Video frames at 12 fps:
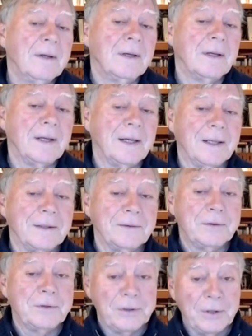
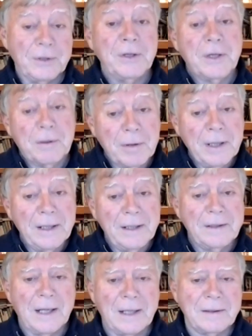And to the degree
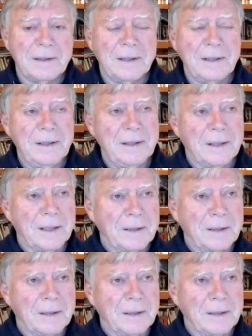that the